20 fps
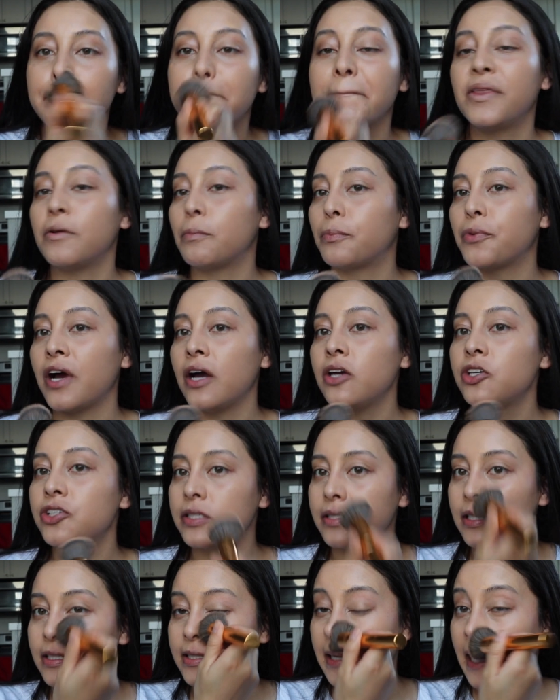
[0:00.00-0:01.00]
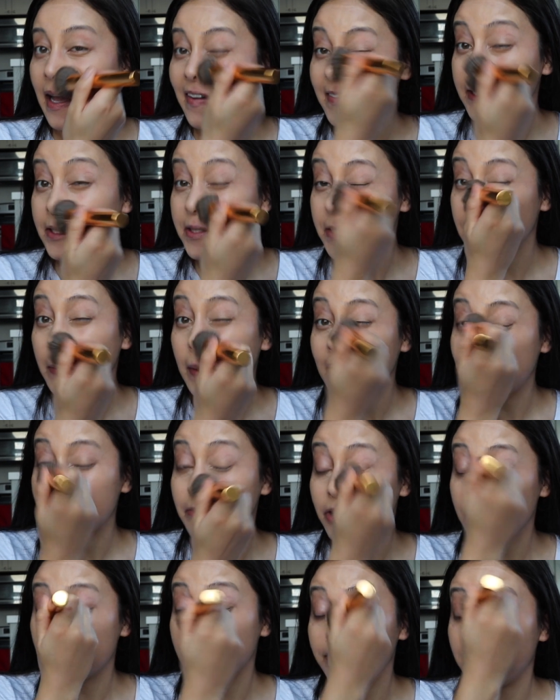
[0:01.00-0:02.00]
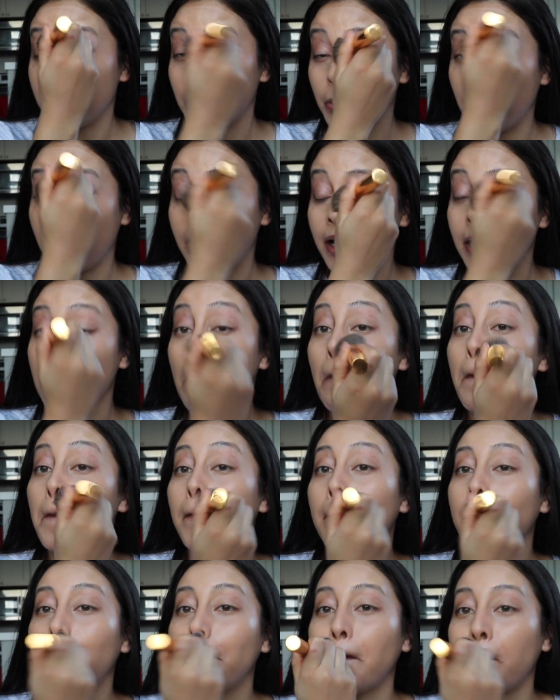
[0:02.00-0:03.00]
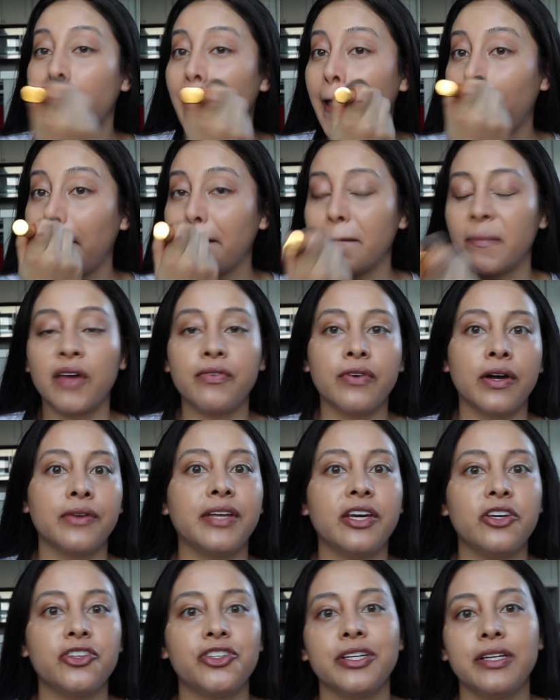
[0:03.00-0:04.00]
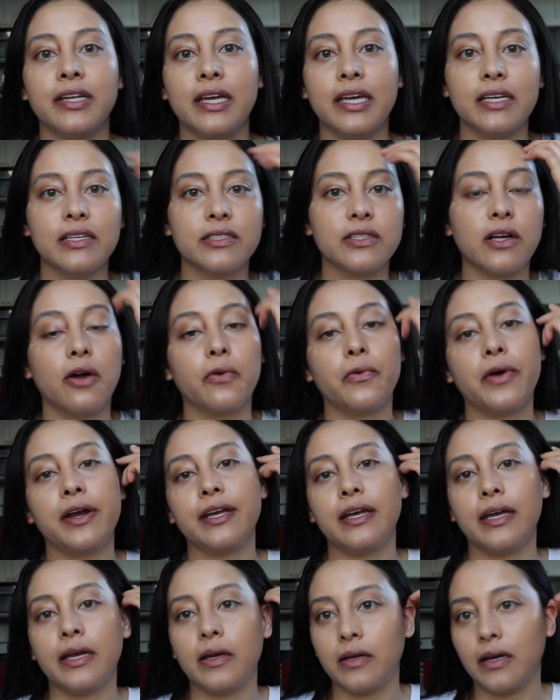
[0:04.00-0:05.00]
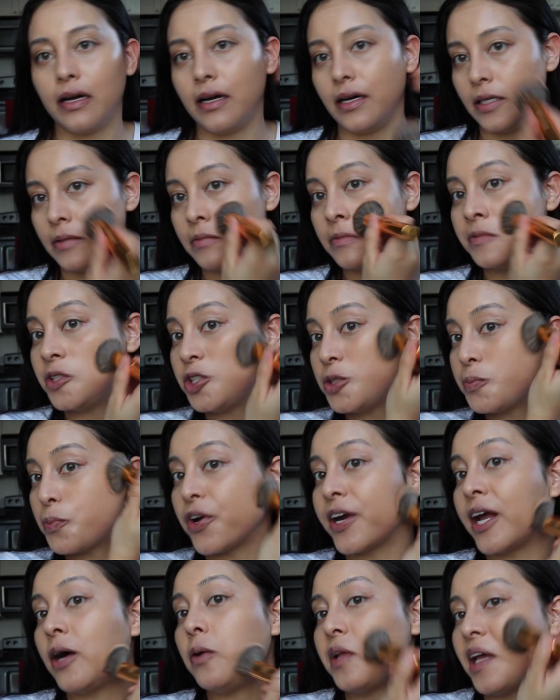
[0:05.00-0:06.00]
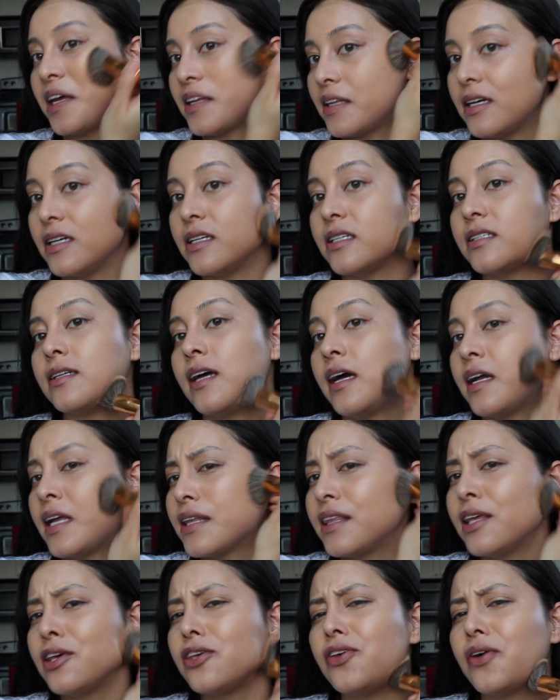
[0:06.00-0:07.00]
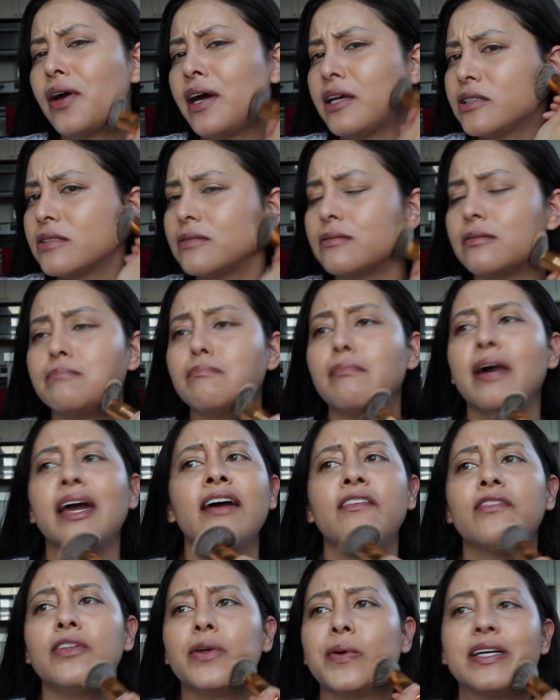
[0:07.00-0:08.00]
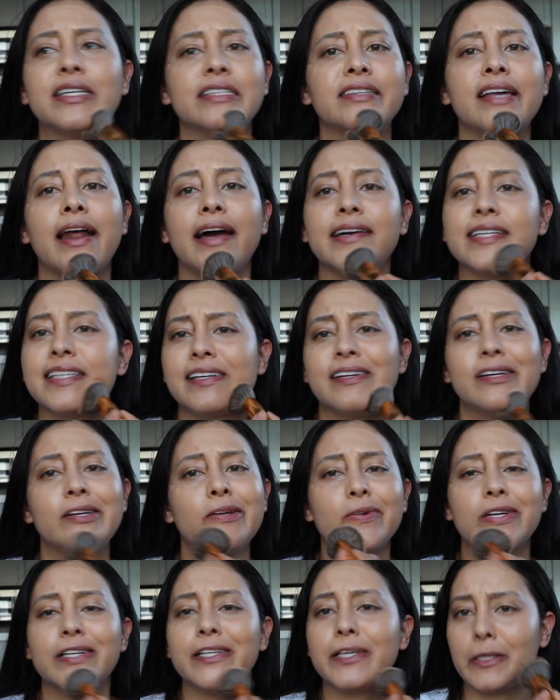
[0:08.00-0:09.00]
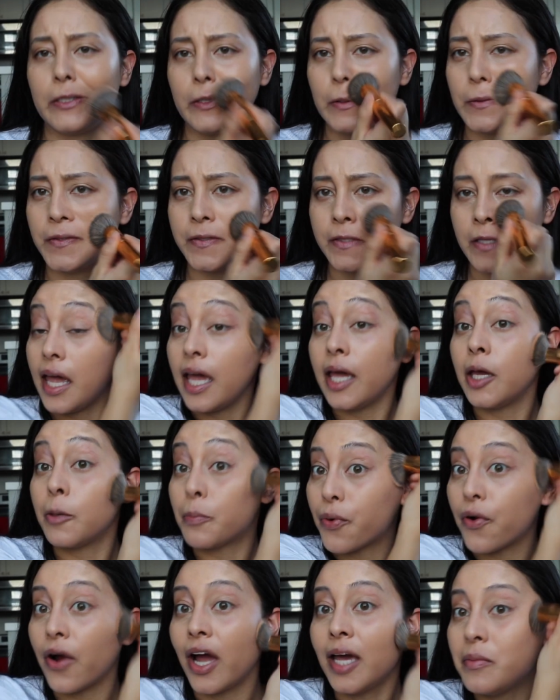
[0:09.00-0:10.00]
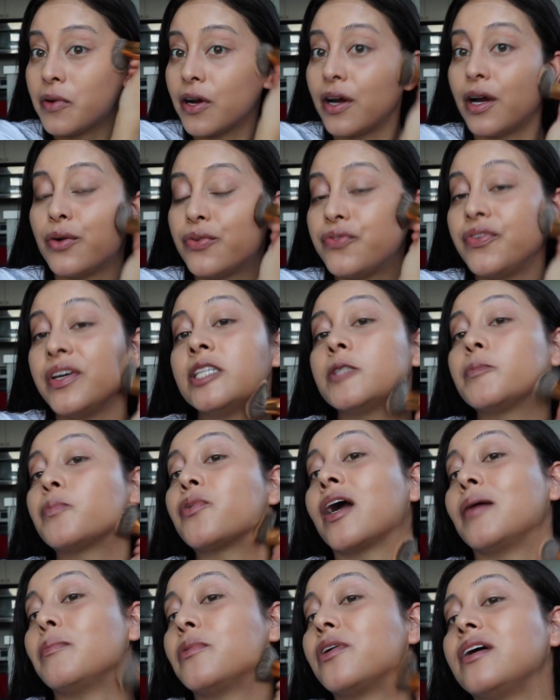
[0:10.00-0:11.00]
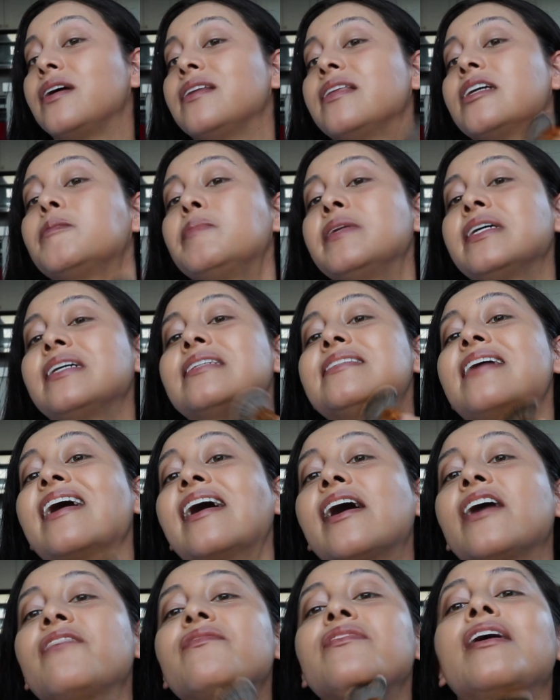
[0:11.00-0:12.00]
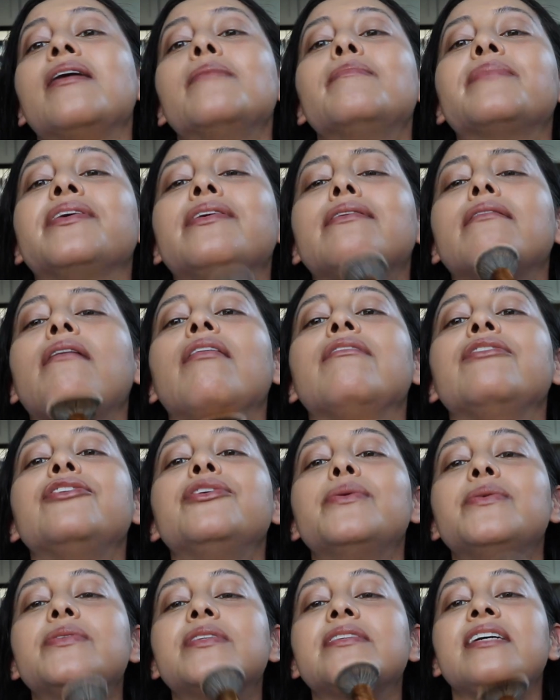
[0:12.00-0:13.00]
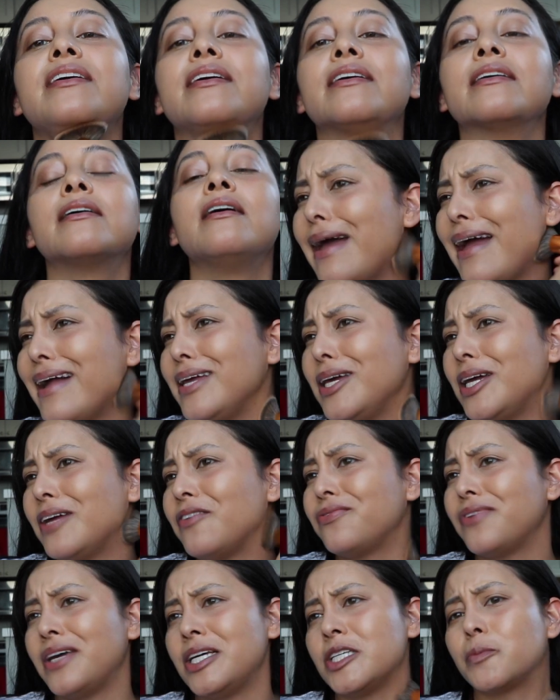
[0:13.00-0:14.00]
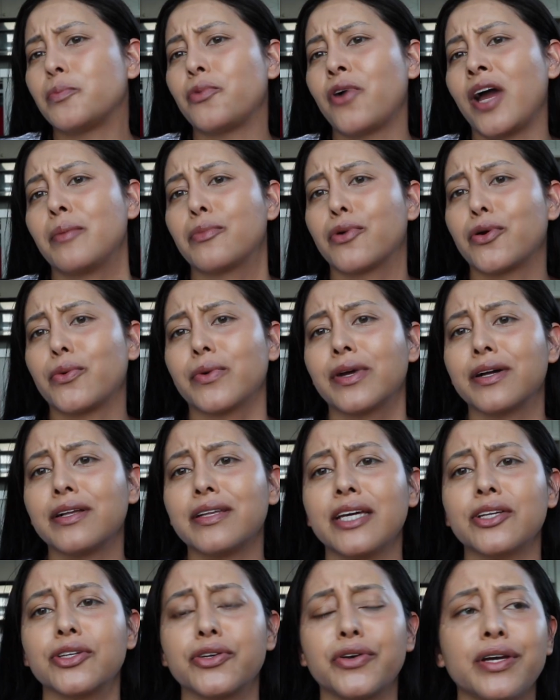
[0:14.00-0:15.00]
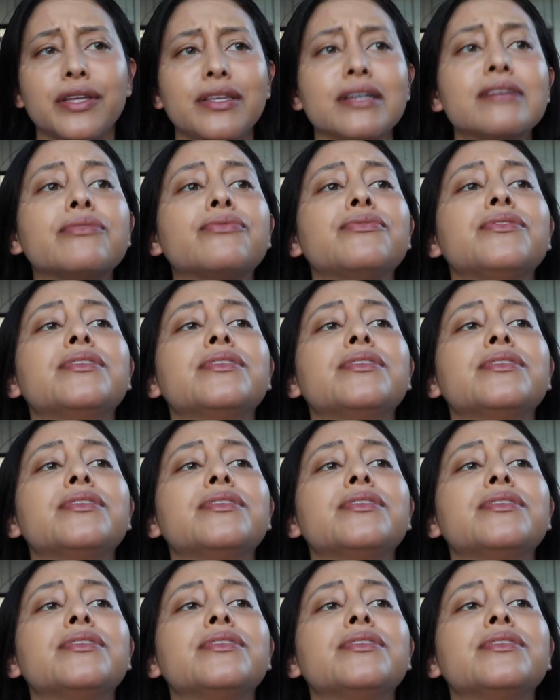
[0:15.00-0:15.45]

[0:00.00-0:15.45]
the brush doesn't have to do as much of the work when my foundation is already spread out like this. And I think you guys might have noticed that I didn't really use a primer, a face primer, and that's because I have not been using any face primer really during the